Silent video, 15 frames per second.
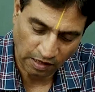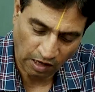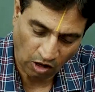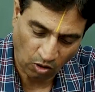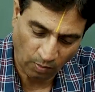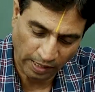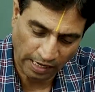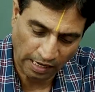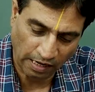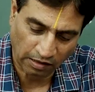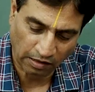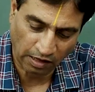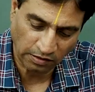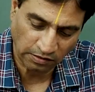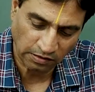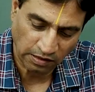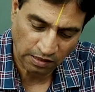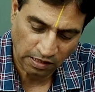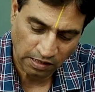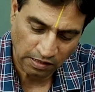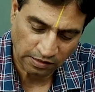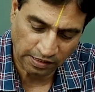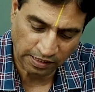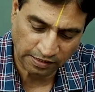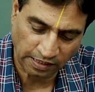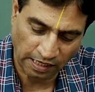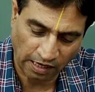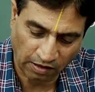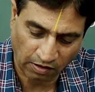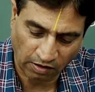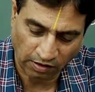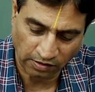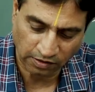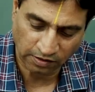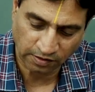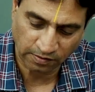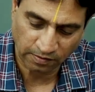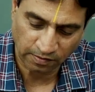How many electrons? 6 electrons.